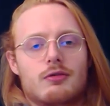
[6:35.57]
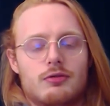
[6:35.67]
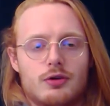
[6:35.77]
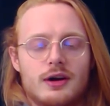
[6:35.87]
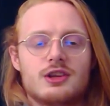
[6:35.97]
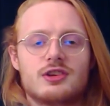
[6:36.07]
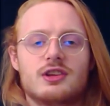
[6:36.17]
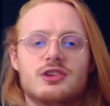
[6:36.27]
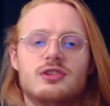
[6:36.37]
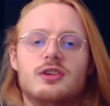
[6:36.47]
For
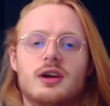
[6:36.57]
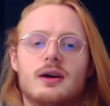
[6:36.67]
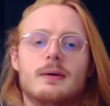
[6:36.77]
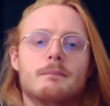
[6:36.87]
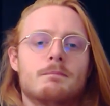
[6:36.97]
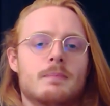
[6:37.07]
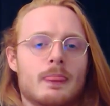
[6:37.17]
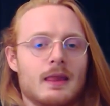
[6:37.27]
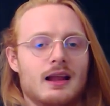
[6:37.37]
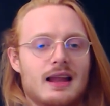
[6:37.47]
instance, the
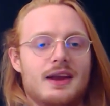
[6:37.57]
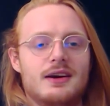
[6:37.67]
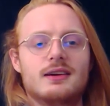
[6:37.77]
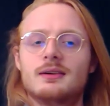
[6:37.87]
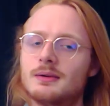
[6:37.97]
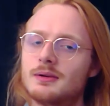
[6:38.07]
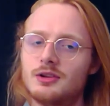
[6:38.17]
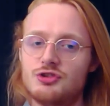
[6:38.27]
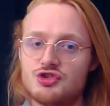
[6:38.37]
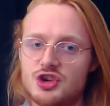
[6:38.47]
letter
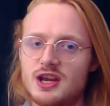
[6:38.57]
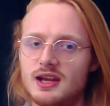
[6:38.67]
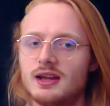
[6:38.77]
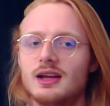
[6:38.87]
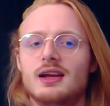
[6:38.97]
G.